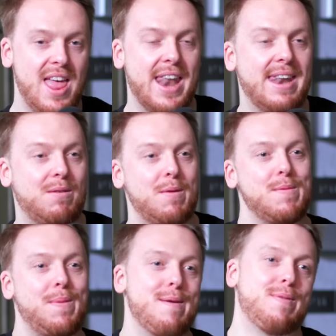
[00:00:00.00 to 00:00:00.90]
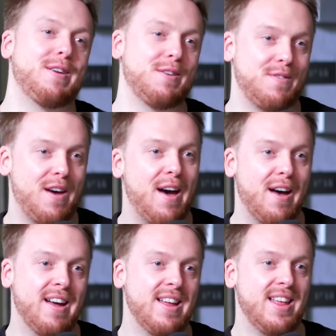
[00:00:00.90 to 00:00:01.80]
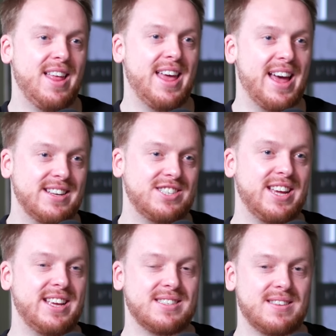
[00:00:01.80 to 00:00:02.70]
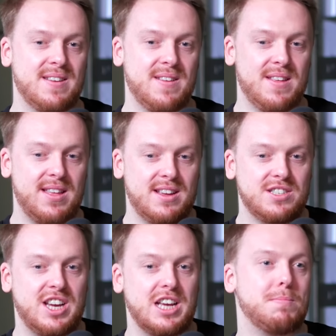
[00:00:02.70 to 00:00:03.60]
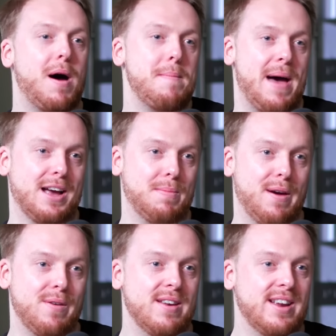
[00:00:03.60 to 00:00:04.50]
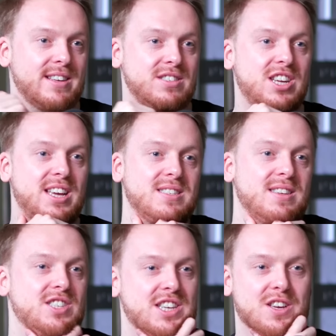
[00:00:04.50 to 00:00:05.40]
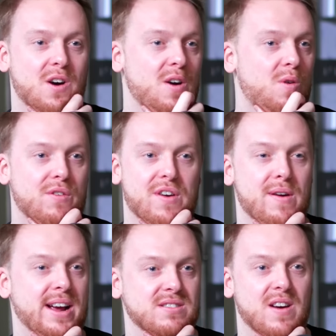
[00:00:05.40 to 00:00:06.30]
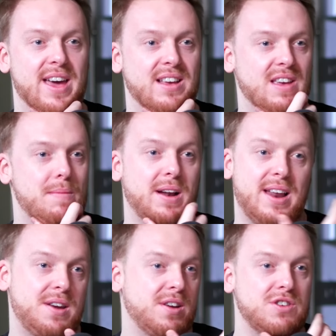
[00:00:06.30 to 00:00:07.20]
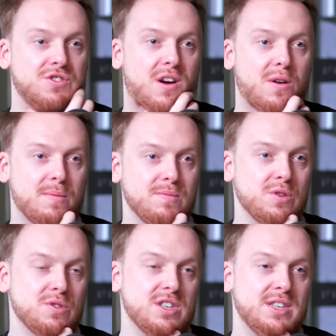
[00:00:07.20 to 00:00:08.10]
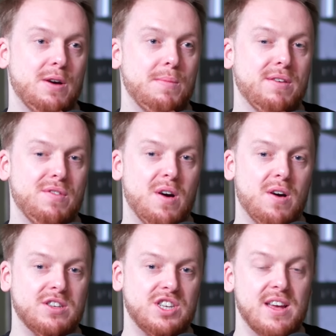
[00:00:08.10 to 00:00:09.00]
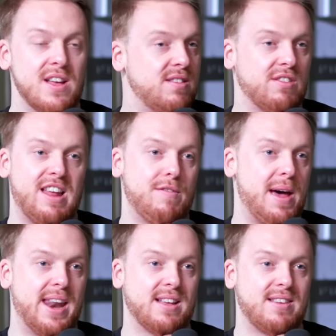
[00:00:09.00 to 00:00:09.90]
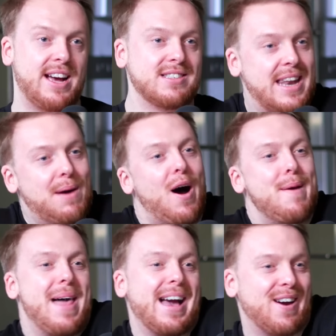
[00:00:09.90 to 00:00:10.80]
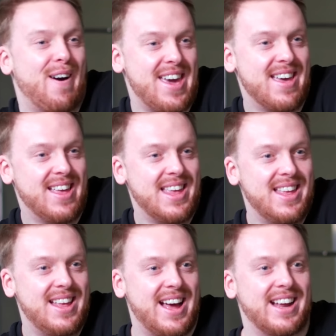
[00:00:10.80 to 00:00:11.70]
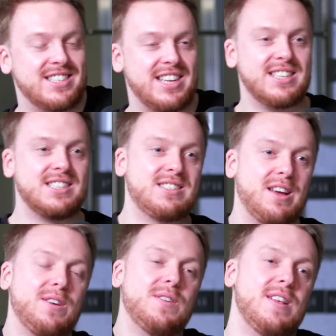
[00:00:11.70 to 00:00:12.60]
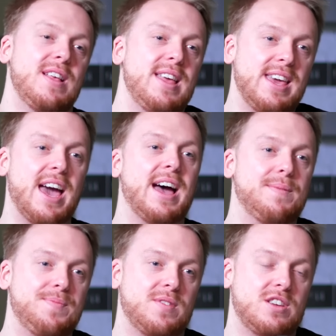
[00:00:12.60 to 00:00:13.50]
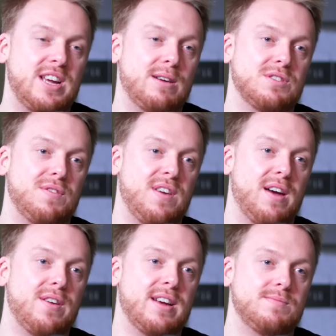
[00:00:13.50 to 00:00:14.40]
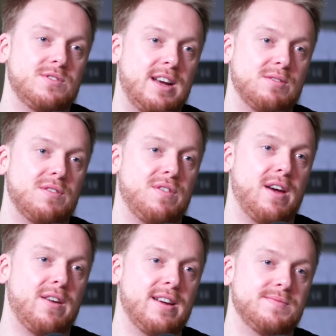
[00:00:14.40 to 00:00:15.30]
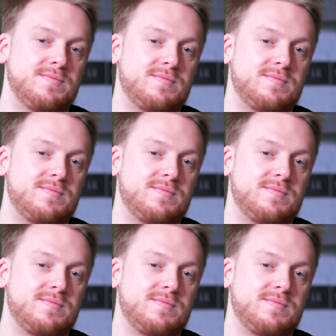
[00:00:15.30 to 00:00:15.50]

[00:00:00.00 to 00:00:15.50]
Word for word: and now I'm a byproduct of her, and mm. she's she's my backbone and she's she's got all of her anxiety seemingly under control i'm sure she'd tell me if not and she doesn't have panic attacks and now i'm that guy mm. and she's so yeah shout to fiona shout to fiona